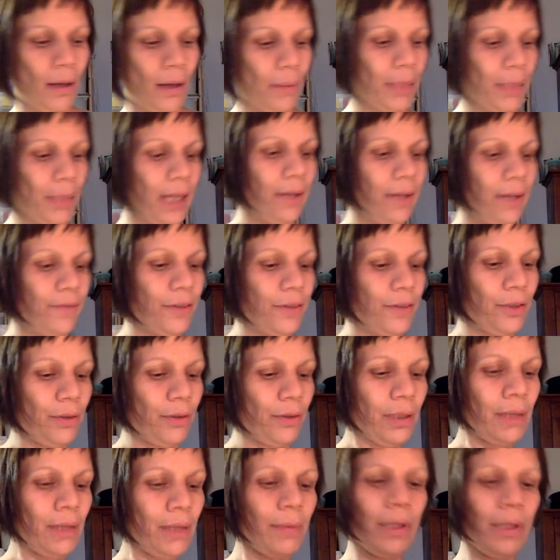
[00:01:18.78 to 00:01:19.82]
But if you're
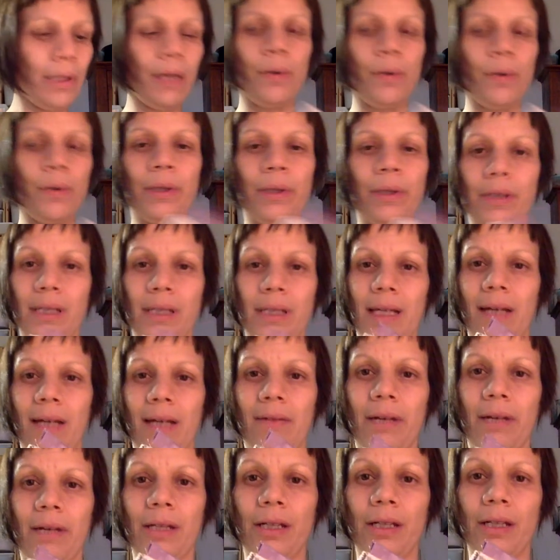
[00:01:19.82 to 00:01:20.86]
doing it with a quilt
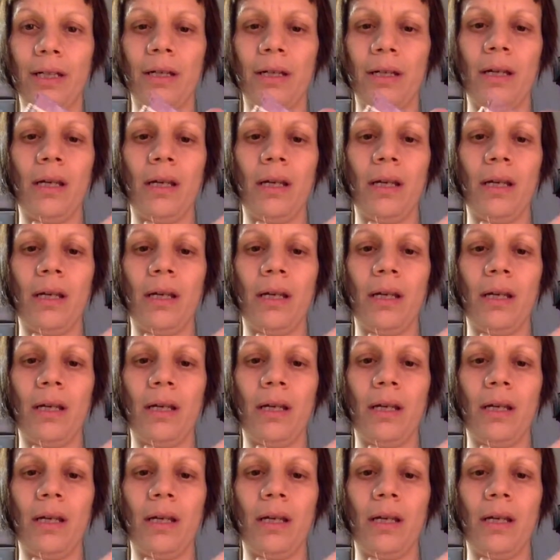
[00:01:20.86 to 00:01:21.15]
sandwich,